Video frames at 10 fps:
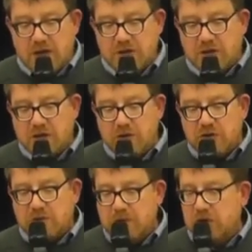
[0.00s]
So there
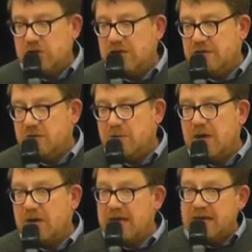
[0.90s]
are some positives
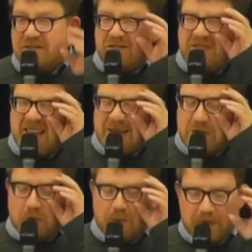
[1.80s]
about getting
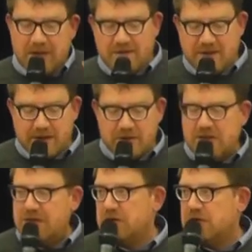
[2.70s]
facts on big events.
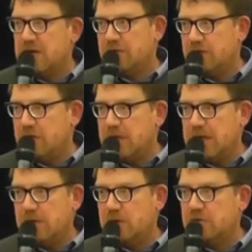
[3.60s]
7/7 for
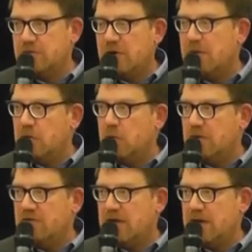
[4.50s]
me was a very
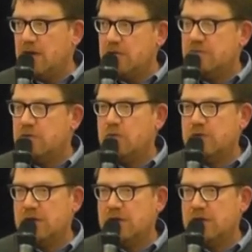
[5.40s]
important event. I was involved